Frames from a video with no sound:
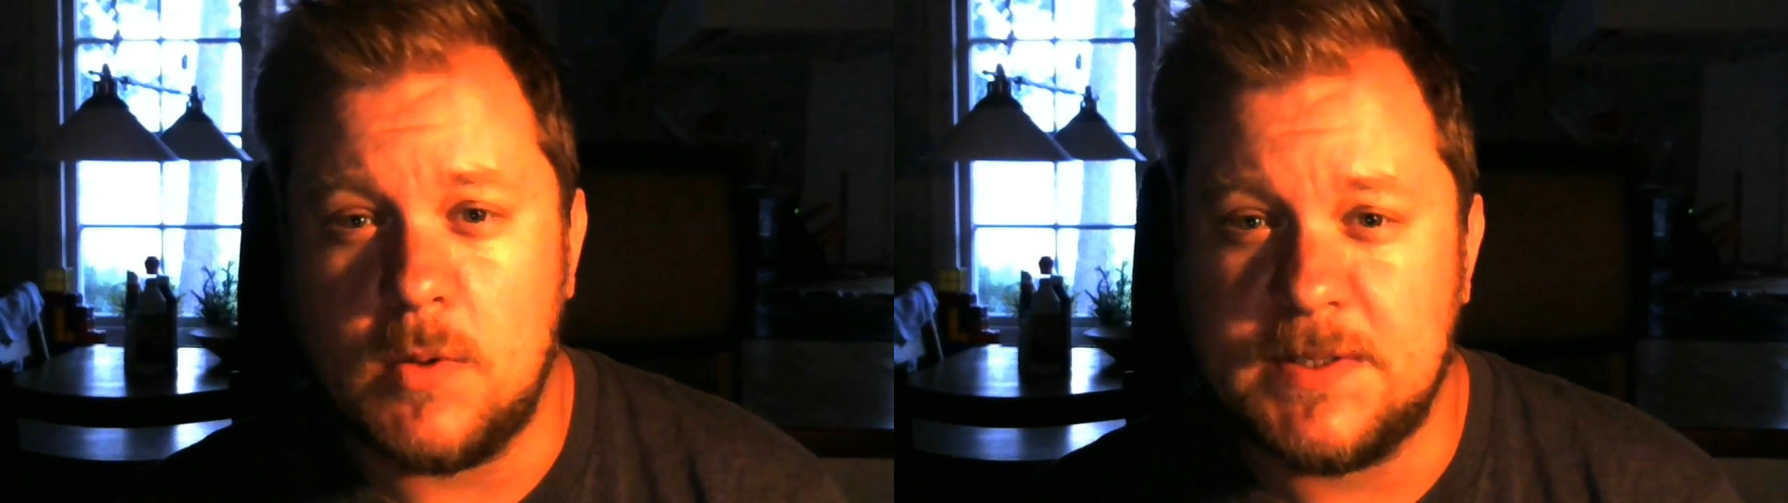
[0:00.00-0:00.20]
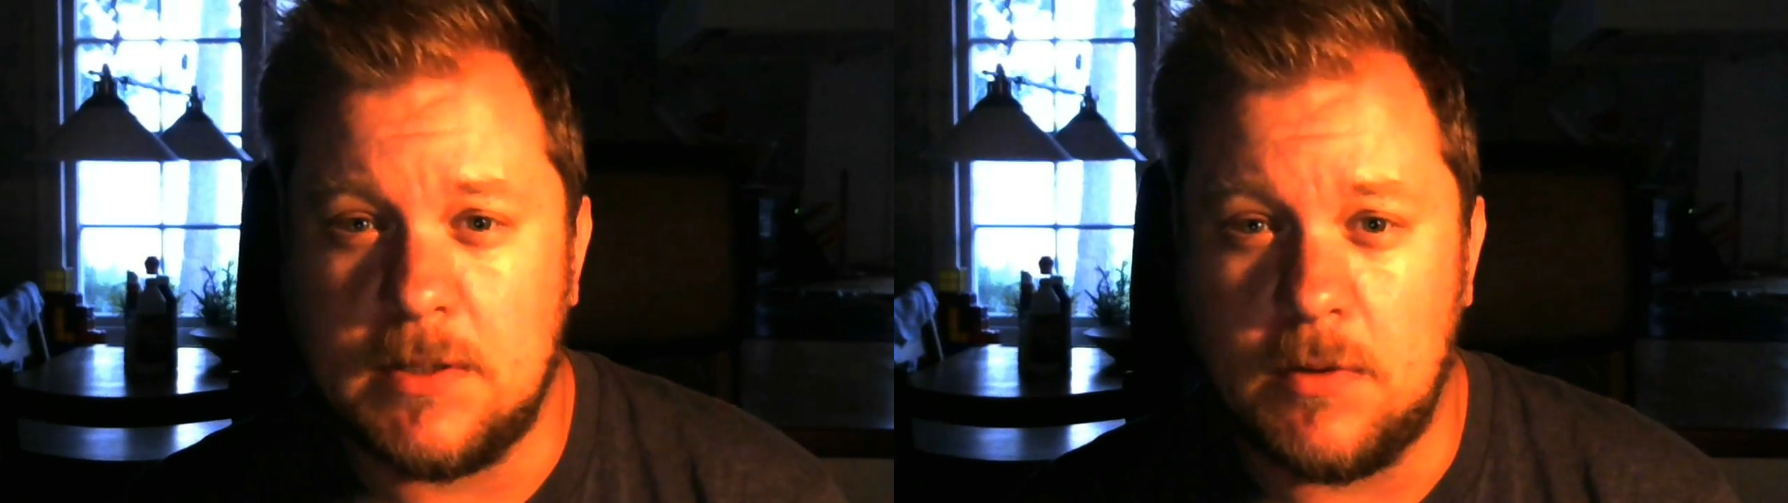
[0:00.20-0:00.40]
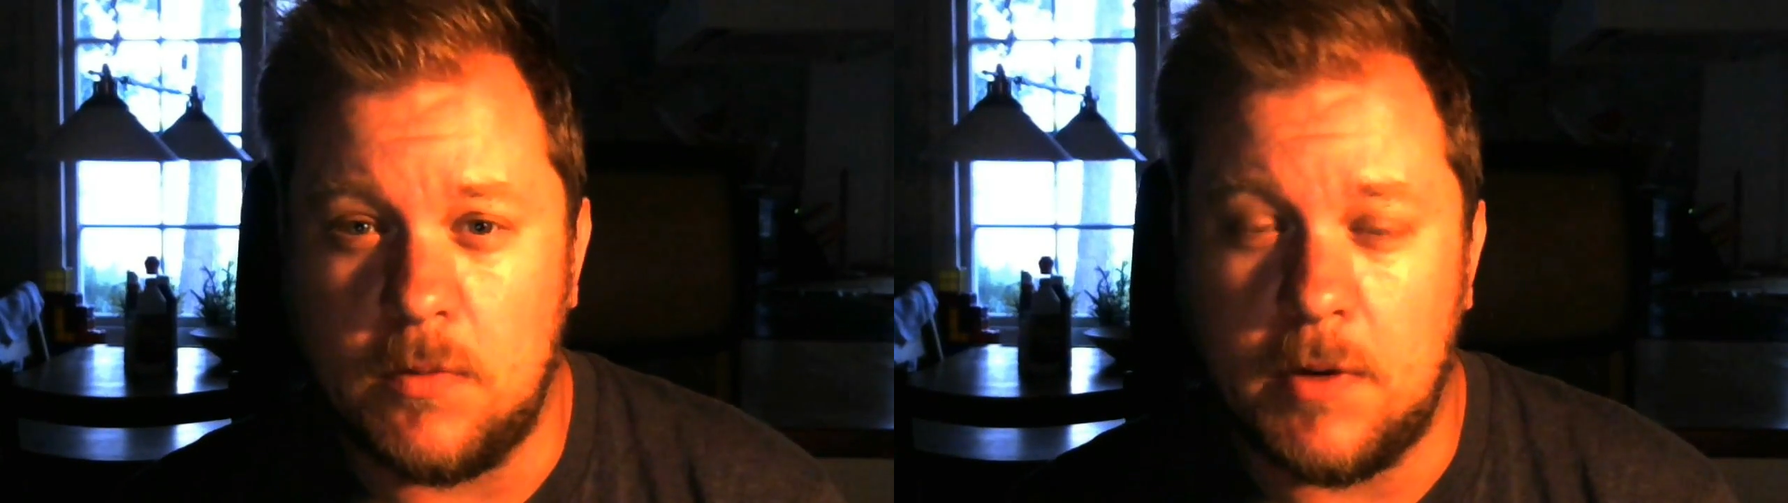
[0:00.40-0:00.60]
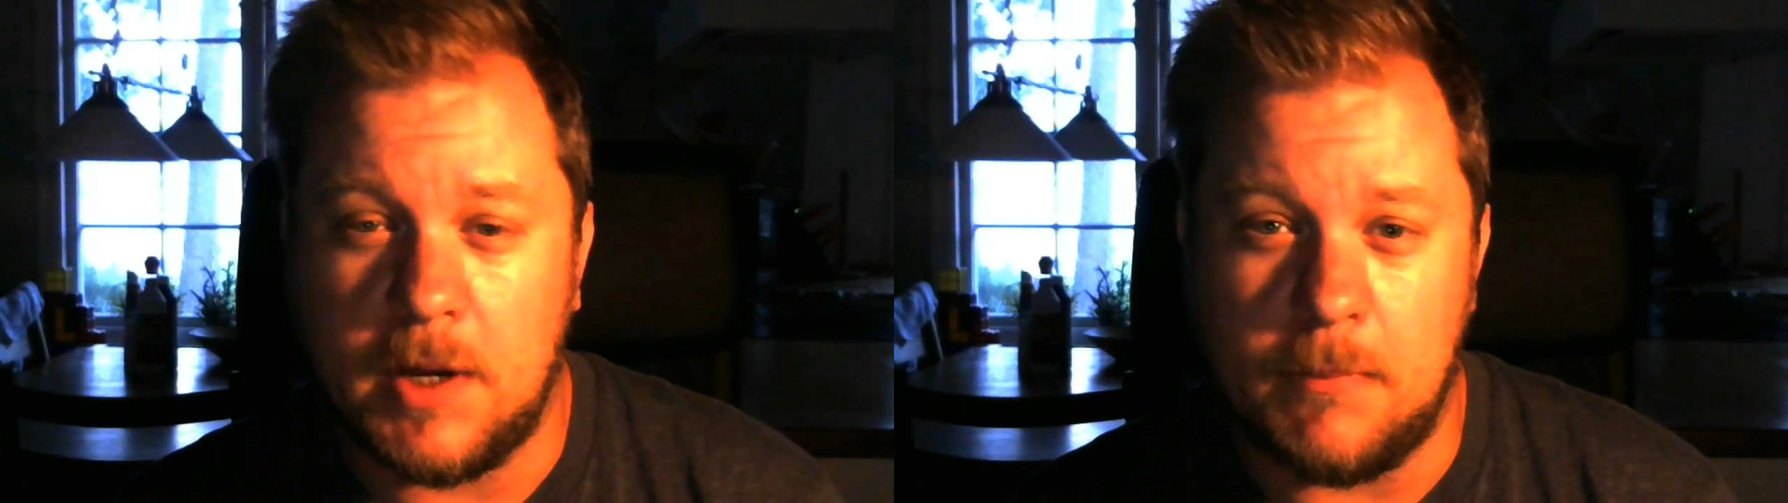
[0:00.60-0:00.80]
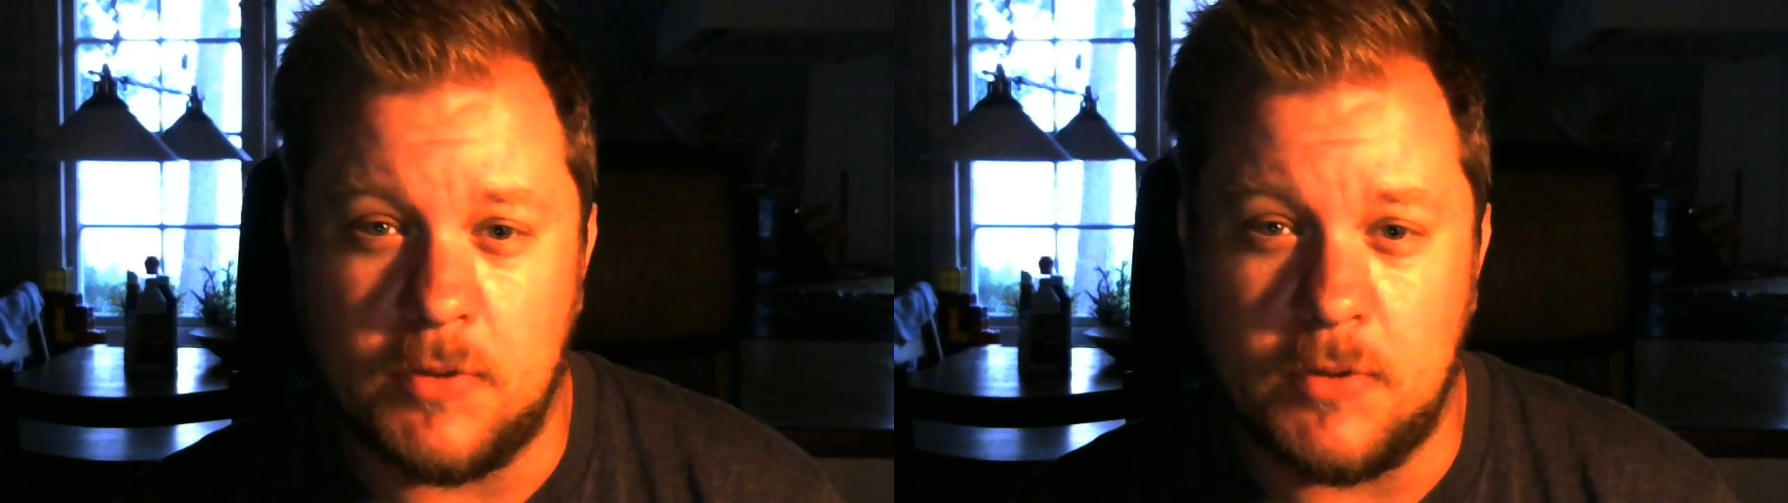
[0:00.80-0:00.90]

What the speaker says: I was in New York,